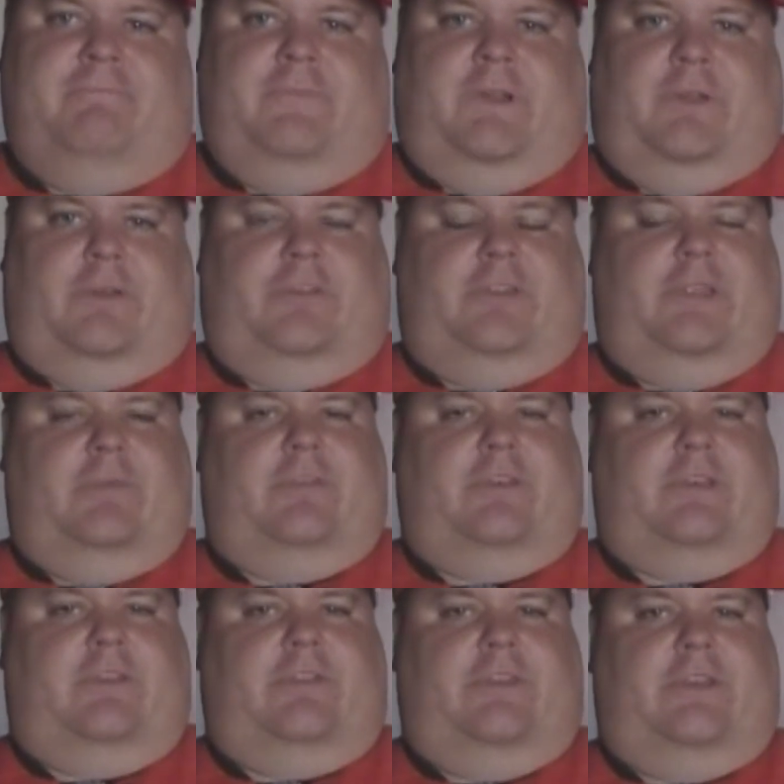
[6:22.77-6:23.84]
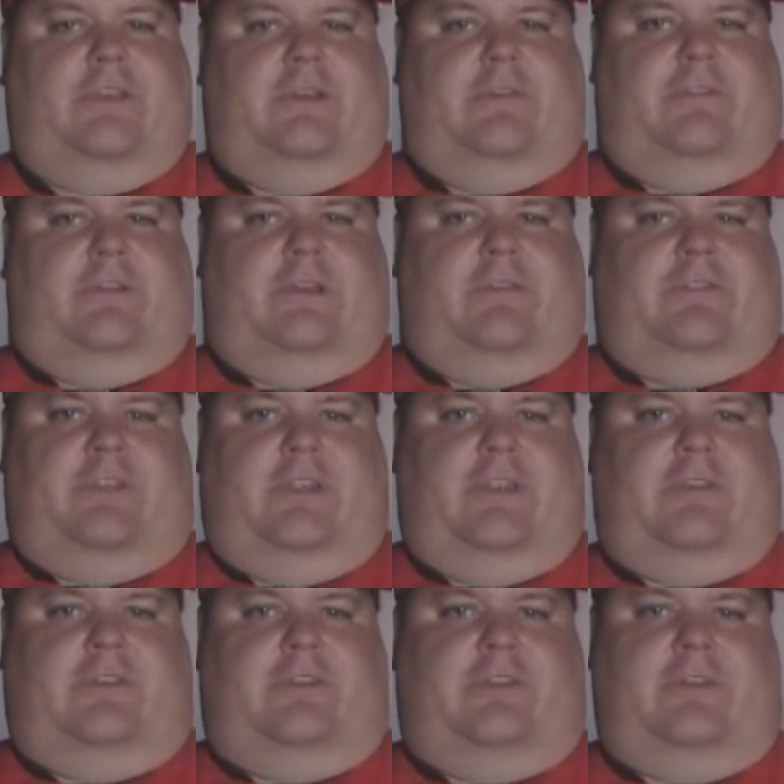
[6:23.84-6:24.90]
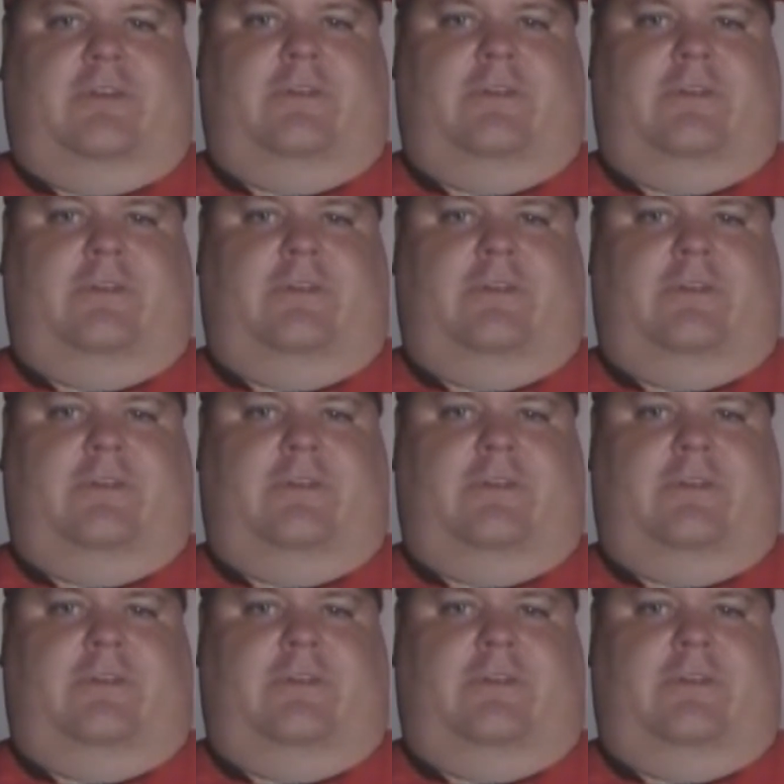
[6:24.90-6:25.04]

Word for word: other teams I could think of that changed